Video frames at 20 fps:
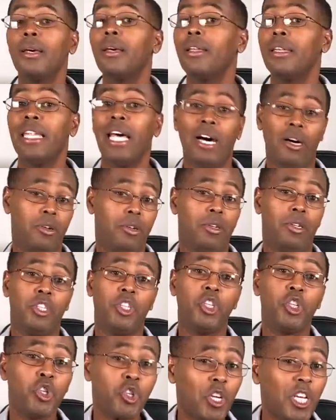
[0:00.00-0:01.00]
Now,
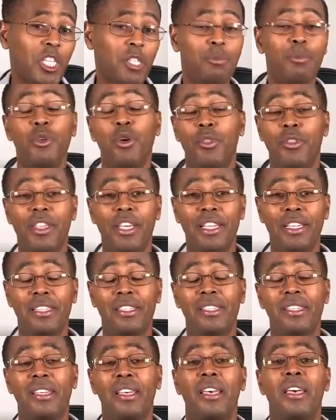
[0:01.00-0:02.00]
trust me on
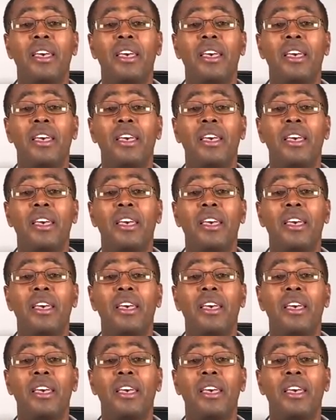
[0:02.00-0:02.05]
this.